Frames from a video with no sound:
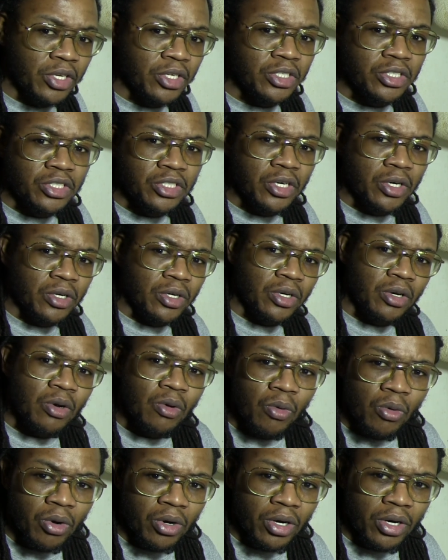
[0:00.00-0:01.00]
So you just turn it
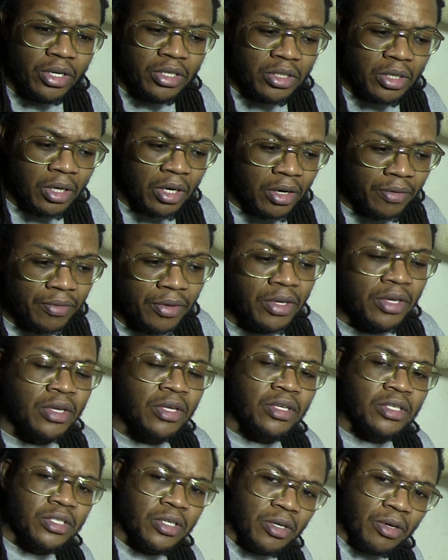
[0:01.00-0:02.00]
a quarter is off,
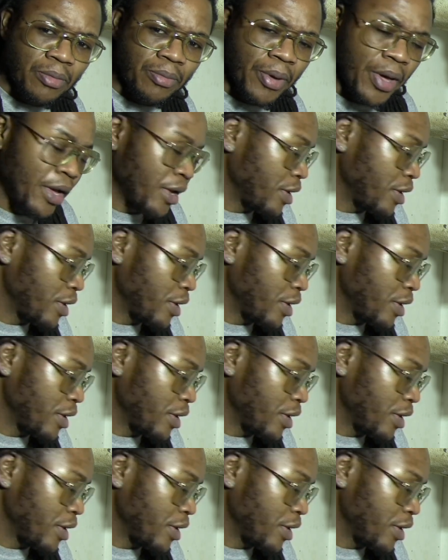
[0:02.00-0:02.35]
turn it